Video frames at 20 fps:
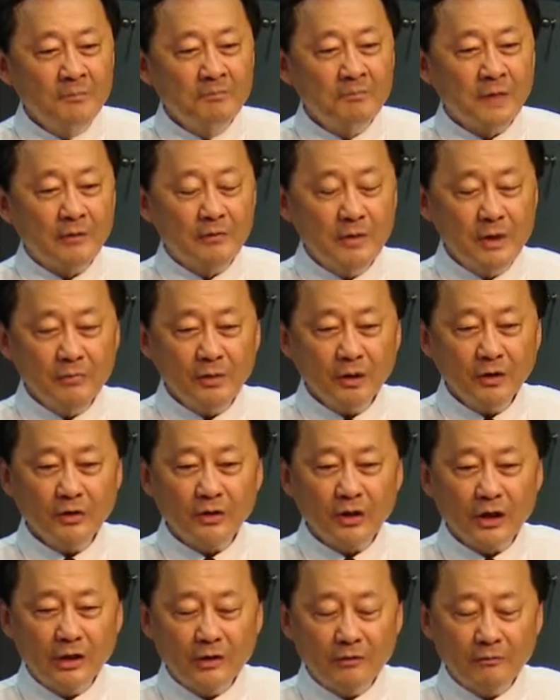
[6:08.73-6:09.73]
But we want
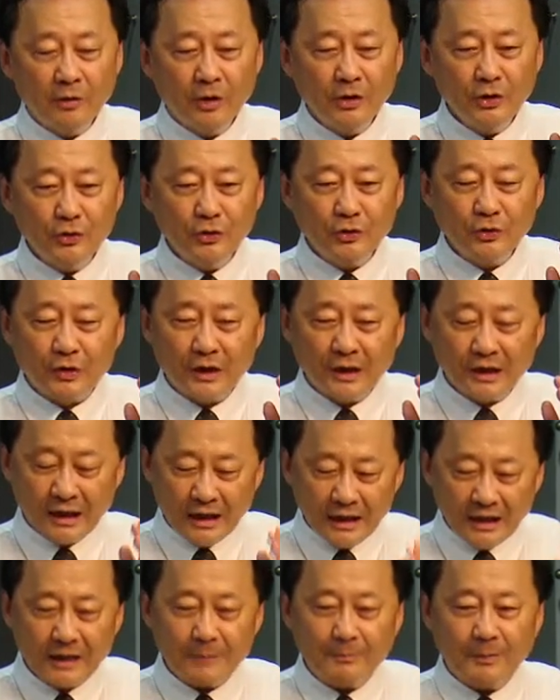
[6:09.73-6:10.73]
you to
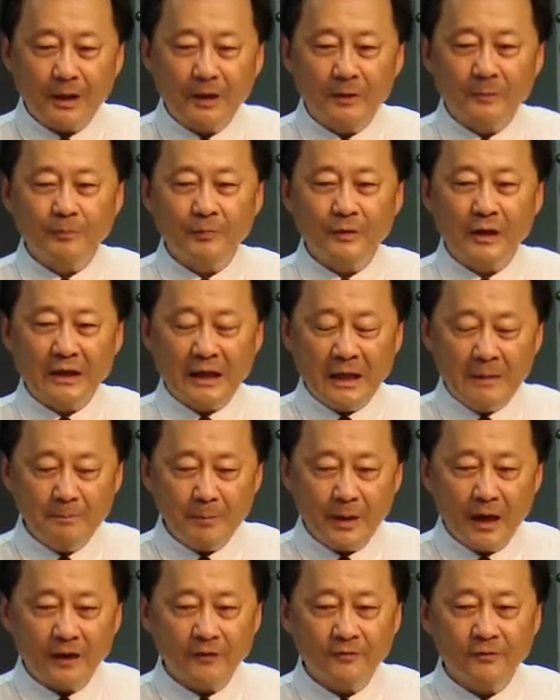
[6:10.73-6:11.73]
think about the
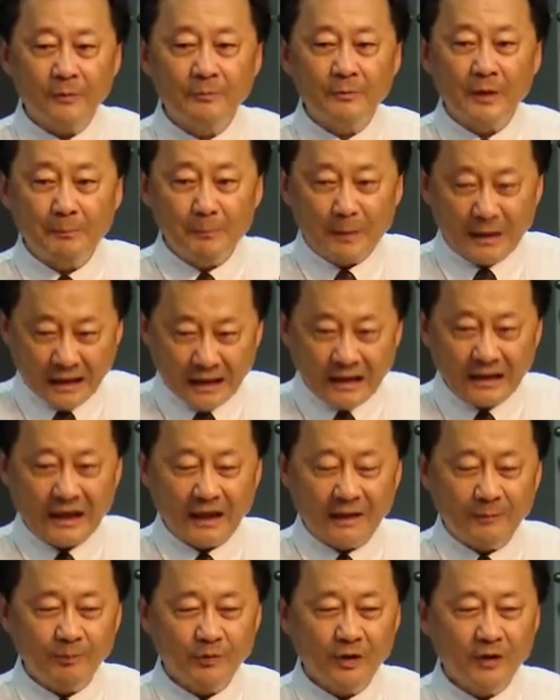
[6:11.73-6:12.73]
impact from the beginning,